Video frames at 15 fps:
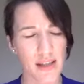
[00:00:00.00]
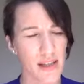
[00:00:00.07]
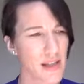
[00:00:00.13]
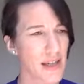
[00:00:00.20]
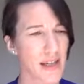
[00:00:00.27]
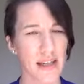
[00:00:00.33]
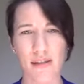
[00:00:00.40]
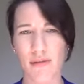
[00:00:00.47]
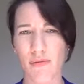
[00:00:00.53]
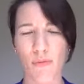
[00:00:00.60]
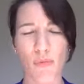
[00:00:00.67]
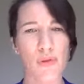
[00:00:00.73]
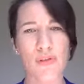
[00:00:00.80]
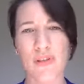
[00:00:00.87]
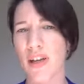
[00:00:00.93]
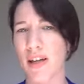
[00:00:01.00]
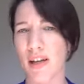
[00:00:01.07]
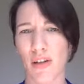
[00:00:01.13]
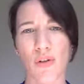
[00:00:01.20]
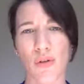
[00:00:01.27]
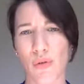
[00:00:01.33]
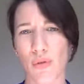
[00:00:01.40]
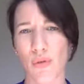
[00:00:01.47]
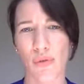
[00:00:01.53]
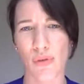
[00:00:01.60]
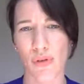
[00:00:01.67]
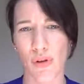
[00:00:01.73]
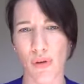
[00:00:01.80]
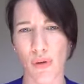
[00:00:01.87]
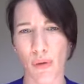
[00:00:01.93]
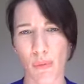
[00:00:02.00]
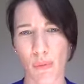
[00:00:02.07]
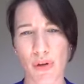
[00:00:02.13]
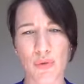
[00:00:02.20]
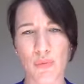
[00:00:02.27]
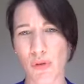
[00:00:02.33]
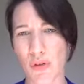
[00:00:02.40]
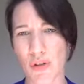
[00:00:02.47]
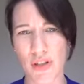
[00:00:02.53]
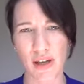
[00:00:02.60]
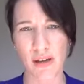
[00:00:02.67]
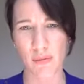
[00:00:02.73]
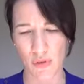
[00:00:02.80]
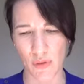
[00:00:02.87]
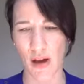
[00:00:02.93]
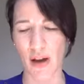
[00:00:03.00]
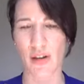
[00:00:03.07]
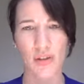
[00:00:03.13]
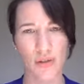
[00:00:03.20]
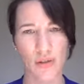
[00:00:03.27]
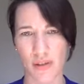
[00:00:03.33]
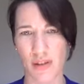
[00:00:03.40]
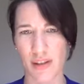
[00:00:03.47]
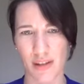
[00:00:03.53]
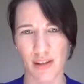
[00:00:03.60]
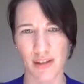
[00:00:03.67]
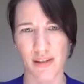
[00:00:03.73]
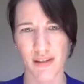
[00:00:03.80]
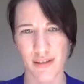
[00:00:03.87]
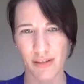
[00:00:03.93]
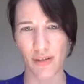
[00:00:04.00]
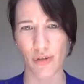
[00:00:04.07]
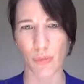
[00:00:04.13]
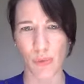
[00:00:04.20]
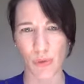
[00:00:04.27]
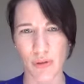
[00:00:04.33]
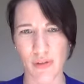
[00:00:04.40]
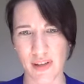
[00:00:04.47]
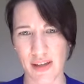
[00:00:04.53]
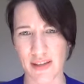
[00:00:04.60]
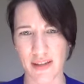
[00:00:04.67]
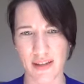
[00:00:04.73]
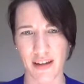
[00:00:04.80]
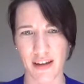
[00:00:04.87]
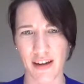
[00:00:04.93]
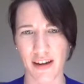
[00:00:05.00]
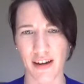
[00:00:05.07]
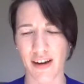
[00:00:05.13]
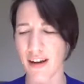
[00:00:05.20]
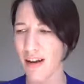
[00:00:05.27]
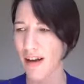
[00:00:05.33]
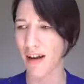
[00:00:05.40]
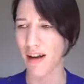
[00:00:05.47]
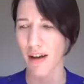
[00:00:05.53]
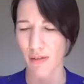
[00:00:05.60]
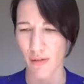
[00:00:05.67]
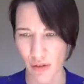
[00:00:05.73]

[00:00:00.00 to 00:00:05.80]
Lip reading: it won't take you much more time to actually put a text there, a